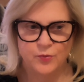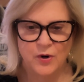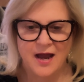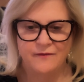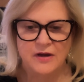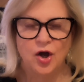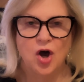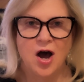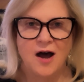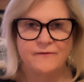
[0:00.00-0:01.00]
We're having
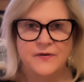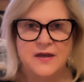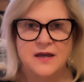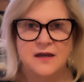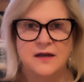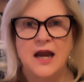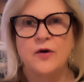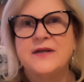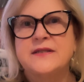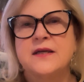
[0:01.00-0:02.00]
coffee, and
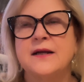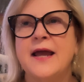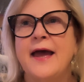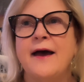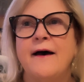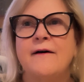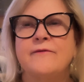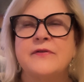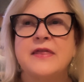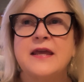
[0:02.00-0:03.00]
Harry's going to
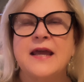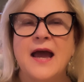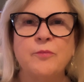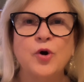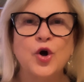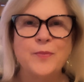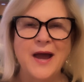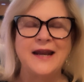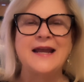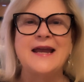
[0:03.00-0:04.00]
have the hamburger
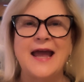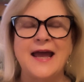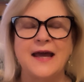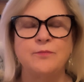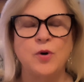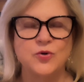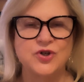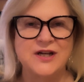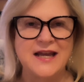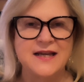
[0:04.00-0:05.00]
patty and
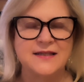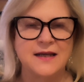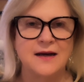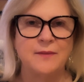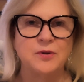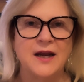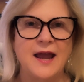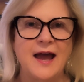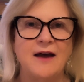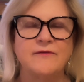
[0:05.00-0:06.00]
poached eggs, and I'm going
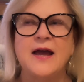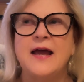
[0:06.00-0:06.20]
to have,